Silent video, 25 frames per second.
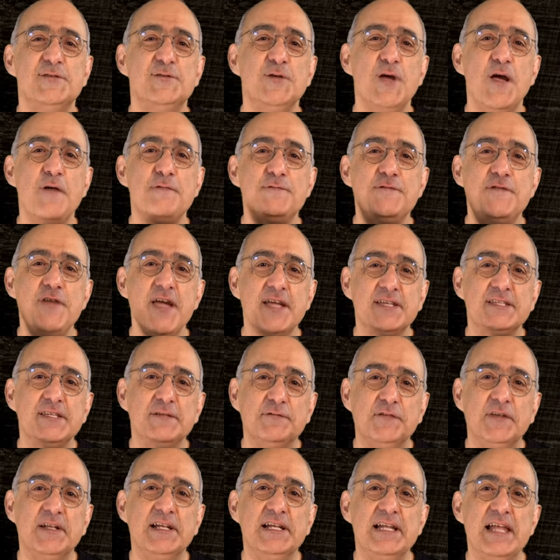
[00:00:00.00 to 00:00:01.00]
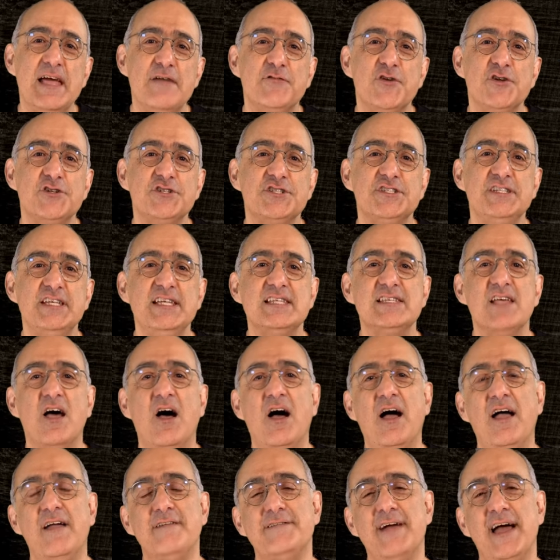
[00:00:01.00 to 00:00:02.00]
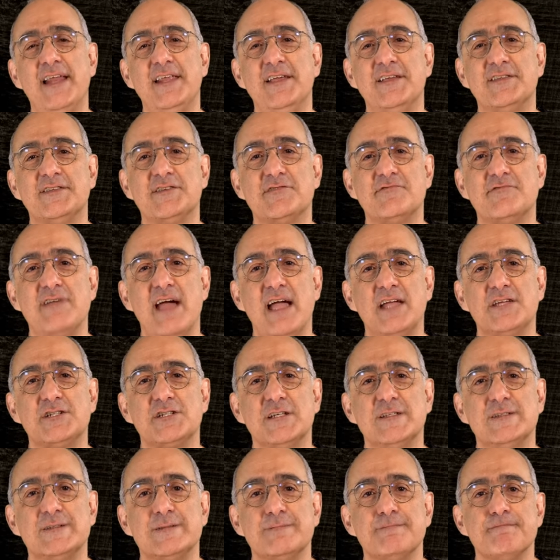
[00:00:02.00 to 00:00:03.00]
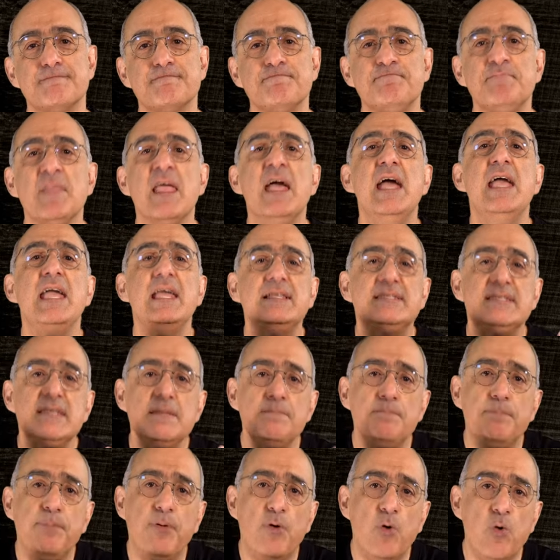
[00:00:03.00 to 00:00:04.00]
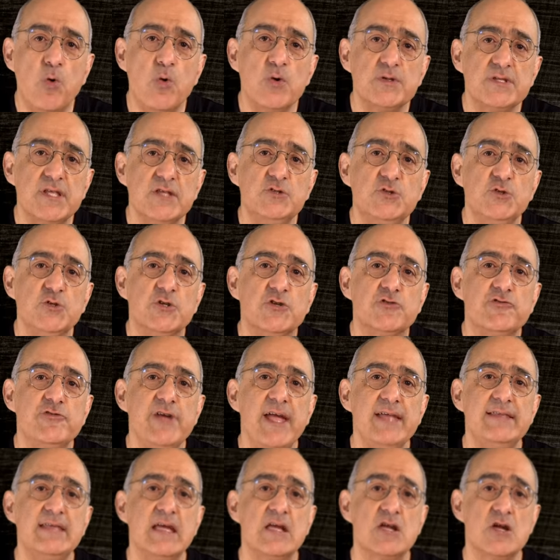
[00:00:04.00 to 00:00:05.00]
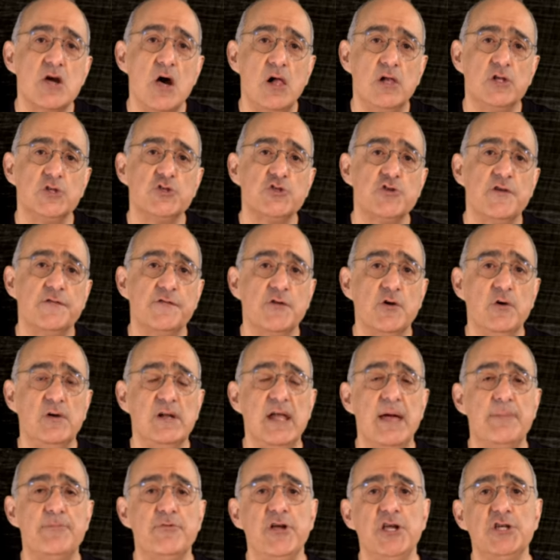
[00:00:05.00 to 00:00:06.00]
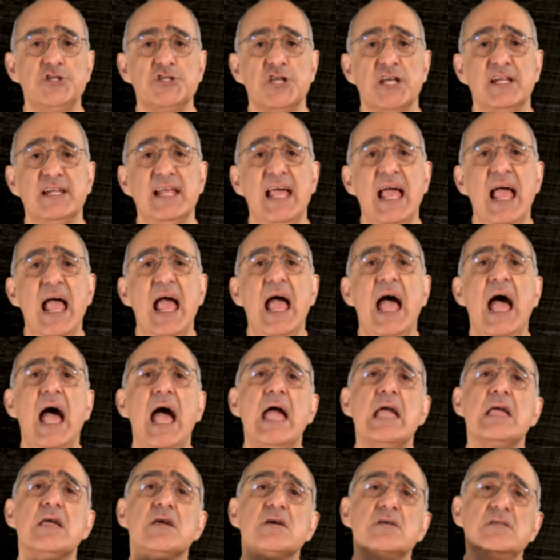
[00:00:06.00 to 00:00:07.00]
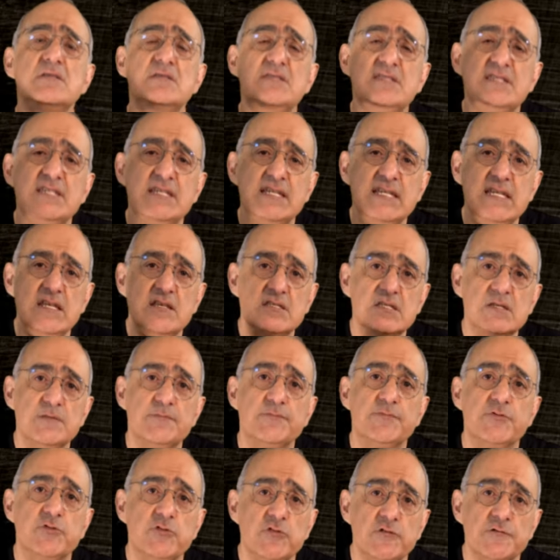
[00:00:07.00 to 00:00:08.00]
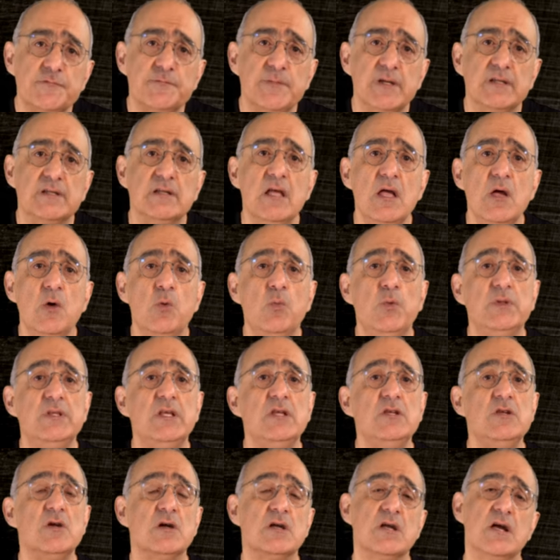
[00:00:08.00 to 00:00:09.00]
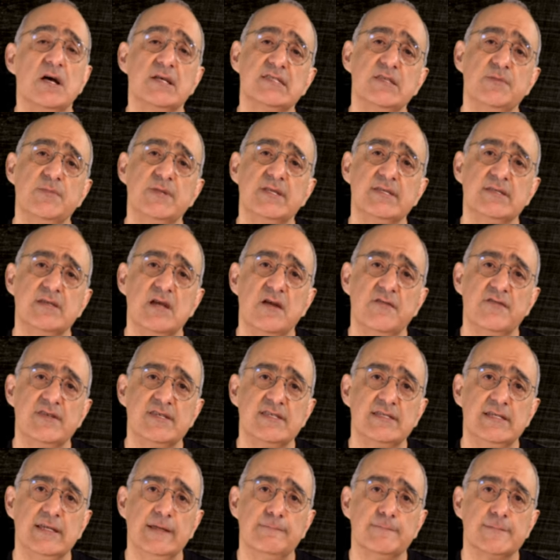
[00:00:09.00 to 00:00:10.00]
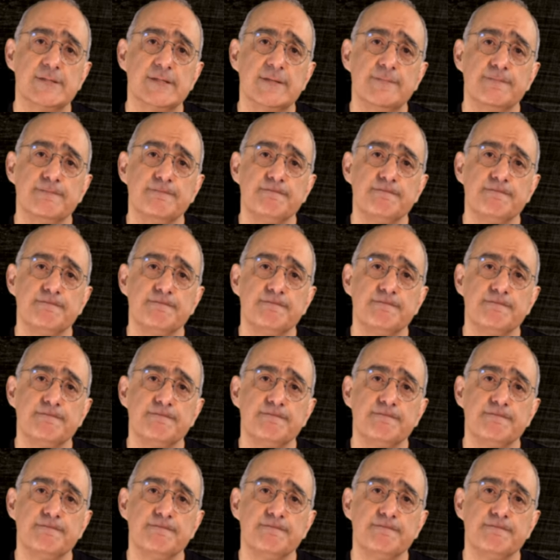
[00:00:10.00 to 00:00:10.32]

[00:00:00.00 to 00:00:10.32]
To effectively leverage these high-value interactions, it's important to create a culture of collaboration and continuous improvement within your customer service teams.